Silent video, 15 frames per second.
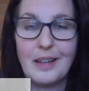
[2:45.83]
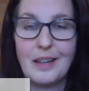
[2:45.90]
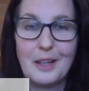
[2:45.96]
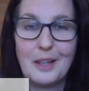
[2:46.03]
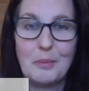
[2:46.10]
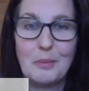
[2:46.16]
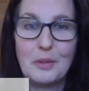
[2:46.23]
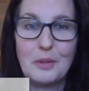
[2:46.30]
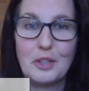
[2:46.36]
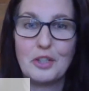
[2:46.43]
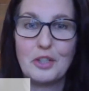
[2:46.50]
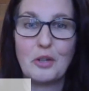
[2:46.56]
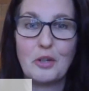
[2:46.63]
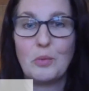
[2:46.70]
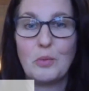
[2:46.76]

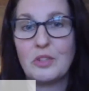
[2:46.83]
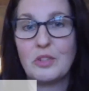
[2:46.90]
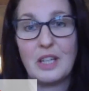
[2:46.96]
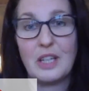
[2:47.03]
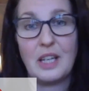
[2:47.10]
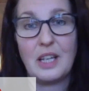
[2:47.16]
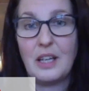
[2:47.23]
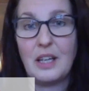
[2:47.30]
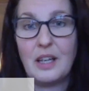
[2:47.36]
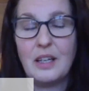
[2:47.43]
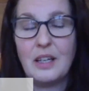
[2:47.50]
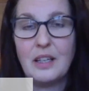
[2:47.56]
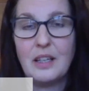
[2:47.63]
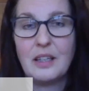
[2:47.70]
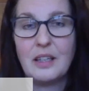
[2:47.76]
that don't want to
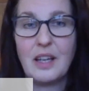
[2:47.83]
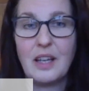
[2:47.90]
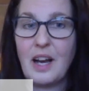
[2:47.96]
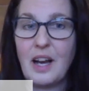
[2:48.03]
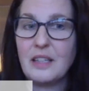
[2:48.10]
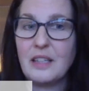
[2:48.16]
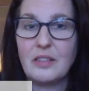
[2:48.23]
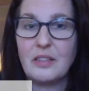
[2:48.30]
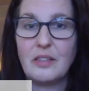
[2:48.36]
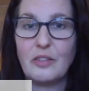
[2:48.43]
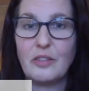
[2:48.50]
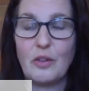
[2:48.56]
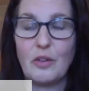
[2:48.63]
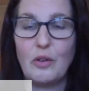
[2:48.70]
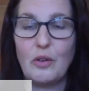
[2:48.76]
hear
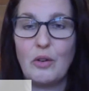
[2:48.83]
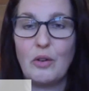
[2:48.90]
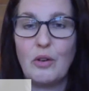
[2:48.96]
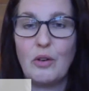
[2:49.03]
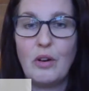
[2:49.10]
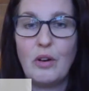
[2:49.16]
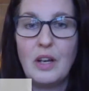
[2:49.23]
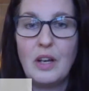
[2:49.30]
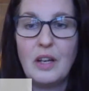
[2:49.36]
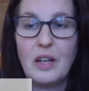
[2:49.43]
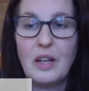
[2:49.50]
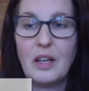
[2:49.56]
guidance or